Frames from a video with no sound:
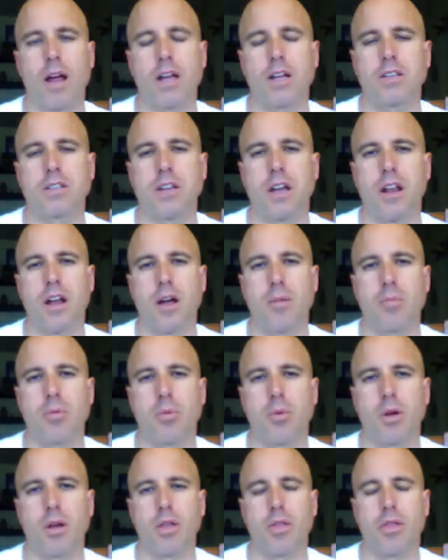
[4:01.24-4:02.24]
bike setup
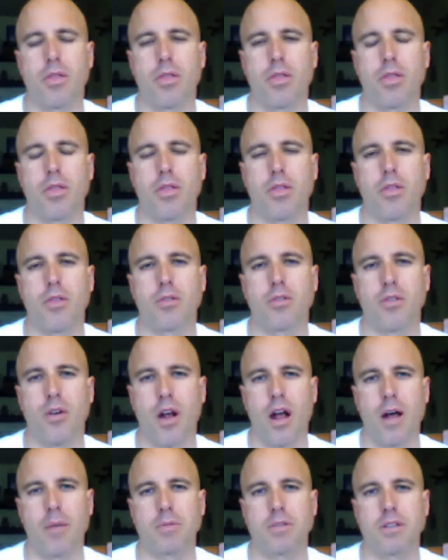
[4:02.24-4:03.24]
with
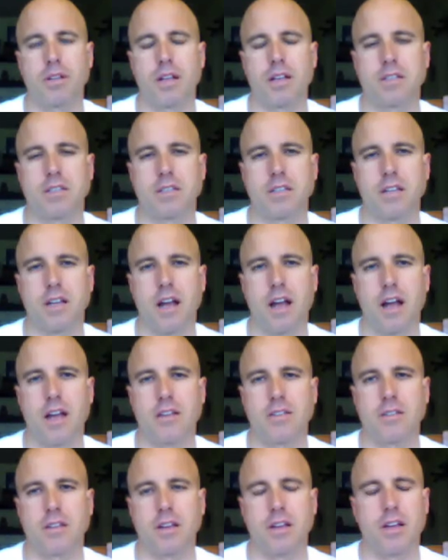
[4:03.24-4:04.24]
drops and
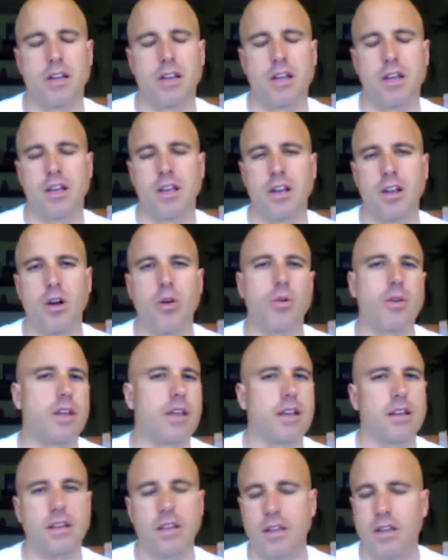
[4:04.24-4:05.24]
STIs, you don't
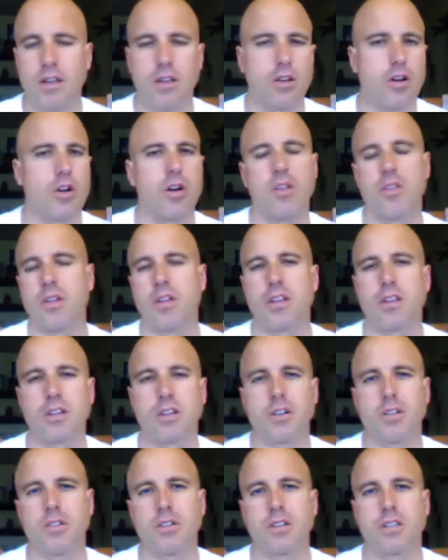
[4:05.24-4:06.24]
need to incur the
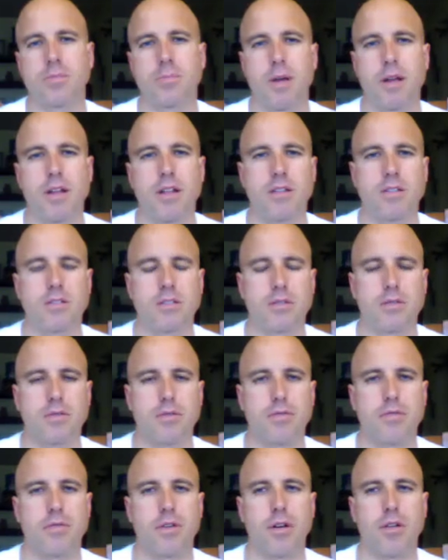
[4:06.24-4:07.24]
additional expense of